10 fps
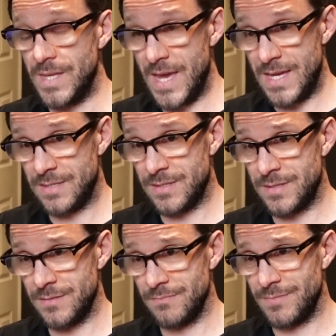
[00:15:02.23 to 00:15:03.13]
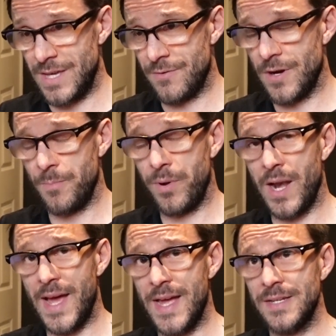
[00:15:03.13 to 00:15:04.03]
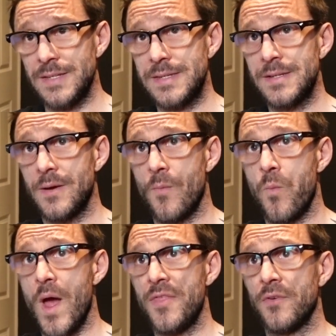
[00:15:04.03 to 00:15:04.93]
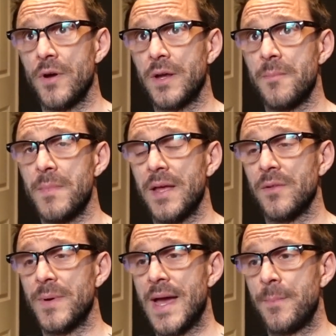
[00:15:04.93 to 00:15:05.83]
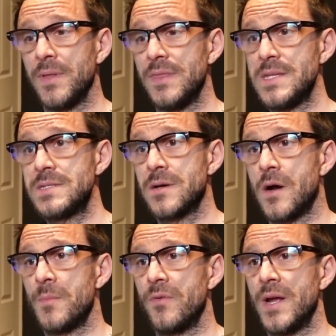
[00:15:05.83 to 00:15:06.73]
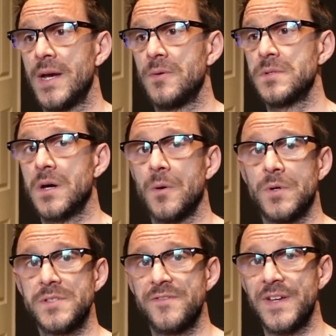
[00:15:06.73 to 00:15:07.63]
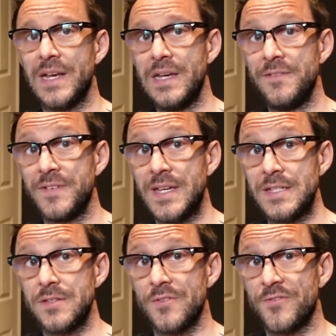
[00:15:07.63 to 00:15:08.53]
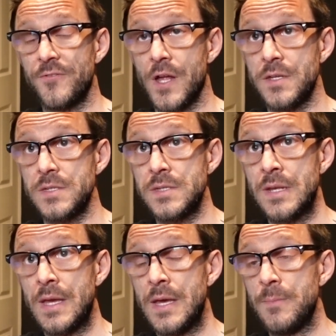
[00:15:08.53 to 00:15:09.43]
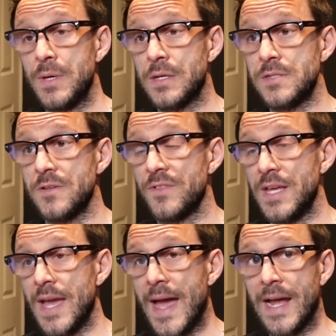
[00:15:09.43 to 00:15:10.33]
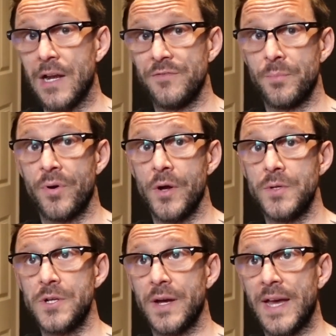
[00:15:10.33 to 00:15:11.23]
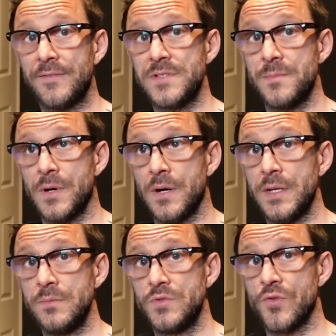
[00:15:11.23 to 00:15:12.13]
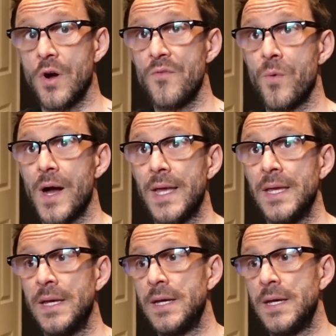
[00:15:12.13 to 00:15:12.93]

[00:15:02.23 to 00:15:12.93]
yes, there are plans. Whether I can make them happen this time around, I want to fit a lift kit to the front because of the angle of approach I have to my driveway,